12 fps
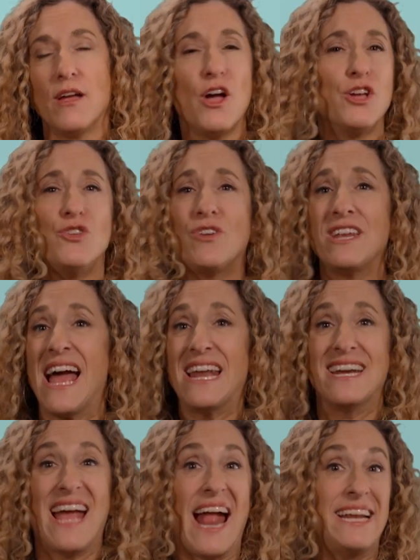You can
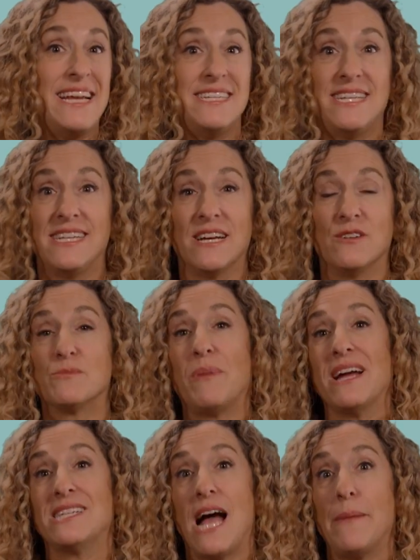edit any details
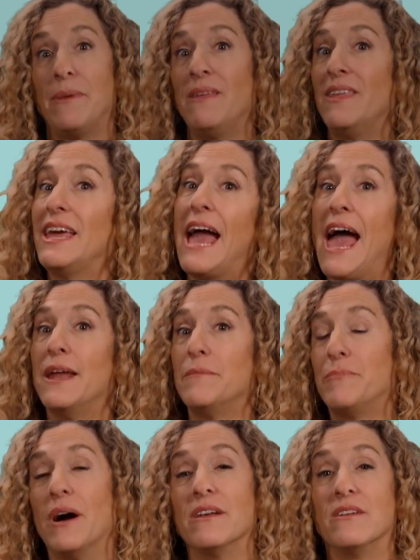by tapping the
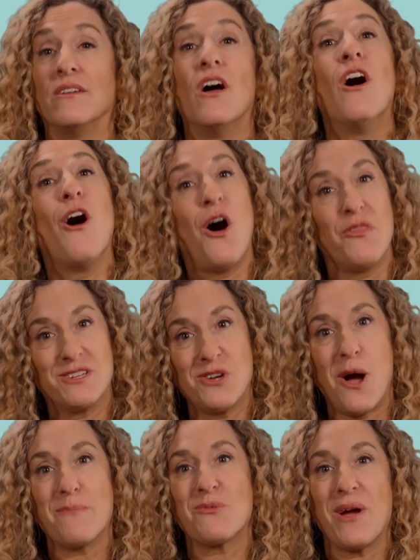Edit button on the
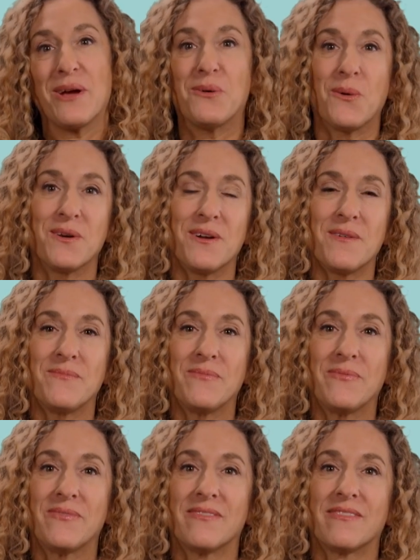top right corner.
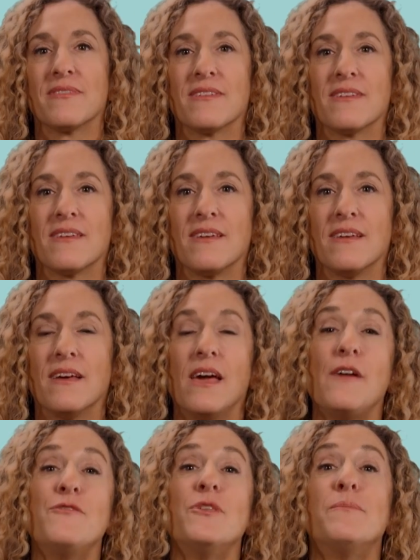
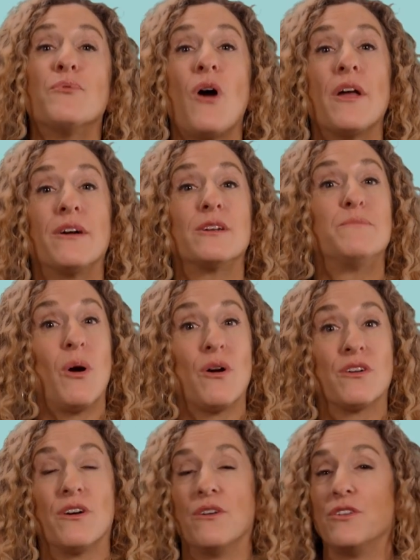If the product
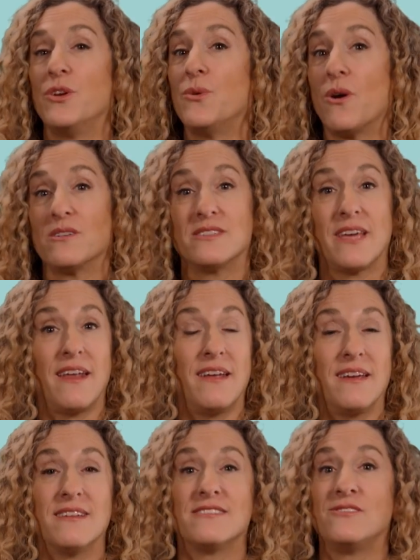barcode you are
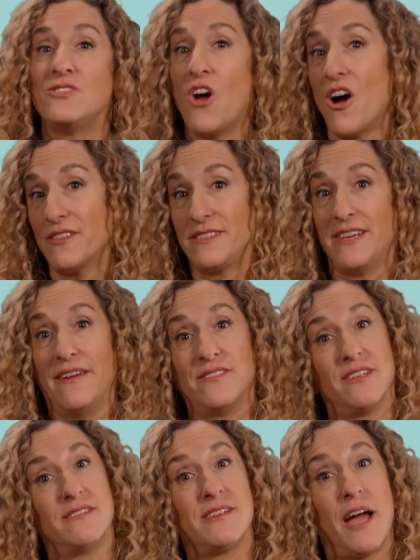scanning is not saved
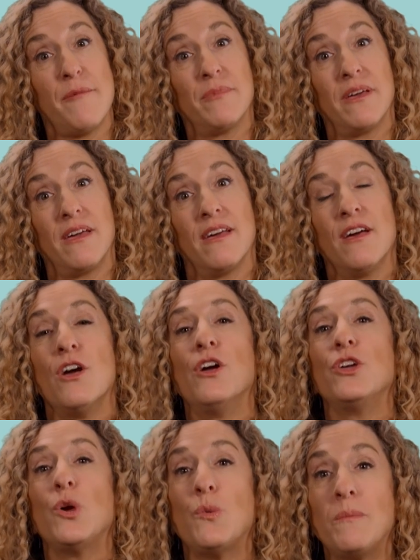in Timely,
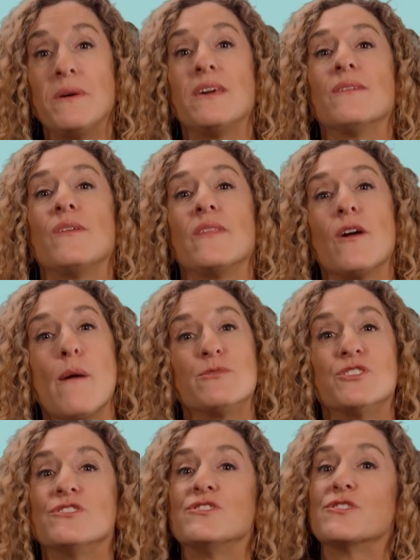you will be given the
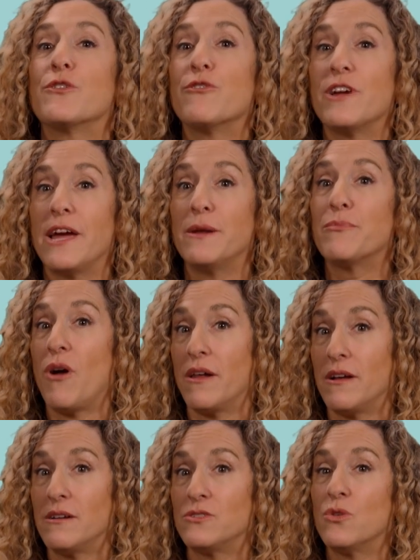option to create a
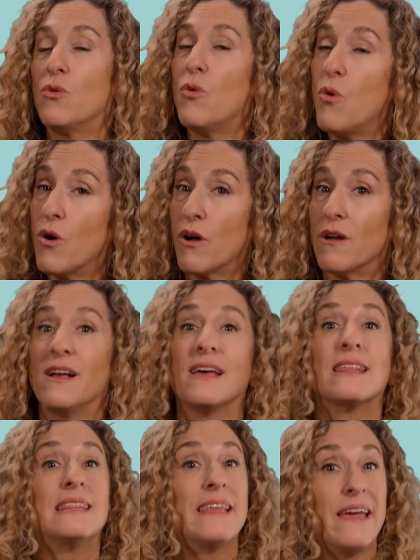product or
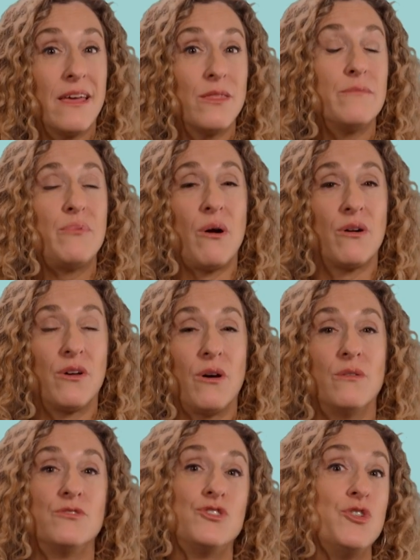link the
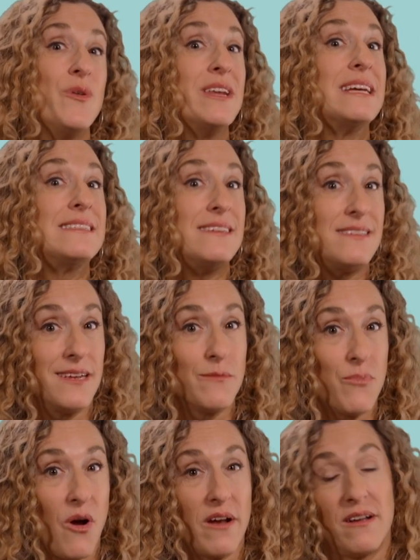barcode to an existing
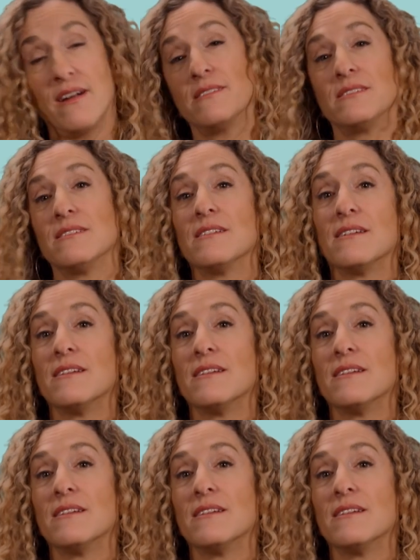product.